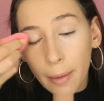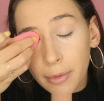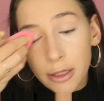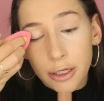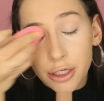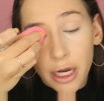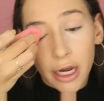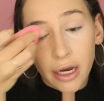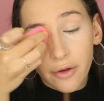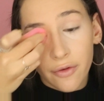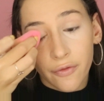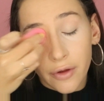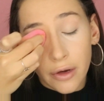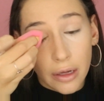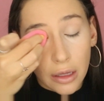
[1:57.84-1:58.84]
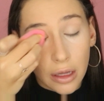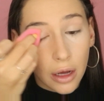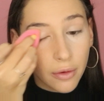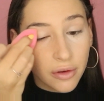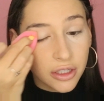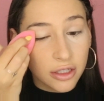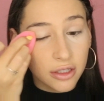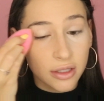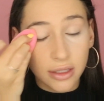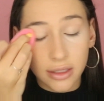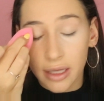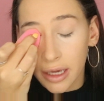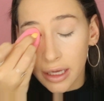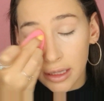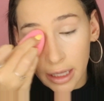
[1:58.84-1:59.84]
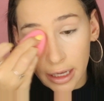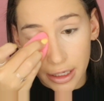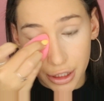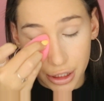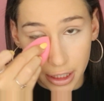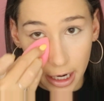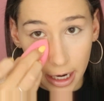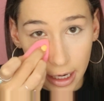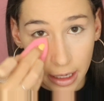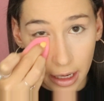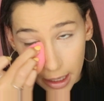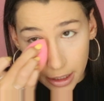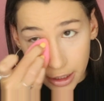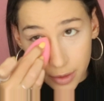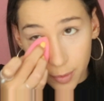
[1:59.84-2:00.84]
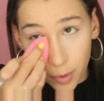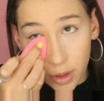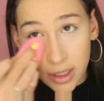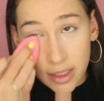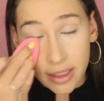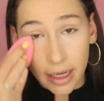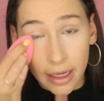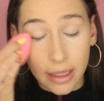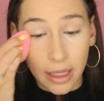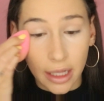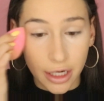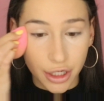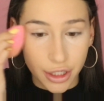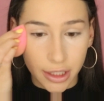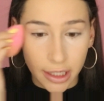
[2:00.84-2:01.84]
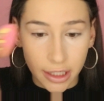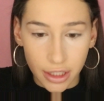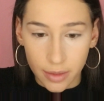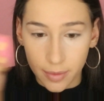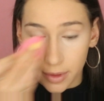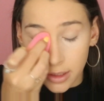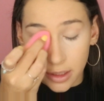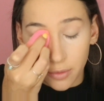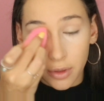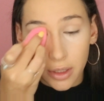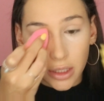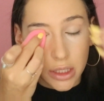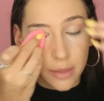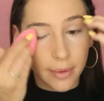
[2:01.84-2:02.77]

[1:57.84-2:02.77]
I'm in the shade Vanilla, which is the second lighter shade, and I just bought the second lighter shade just because I want it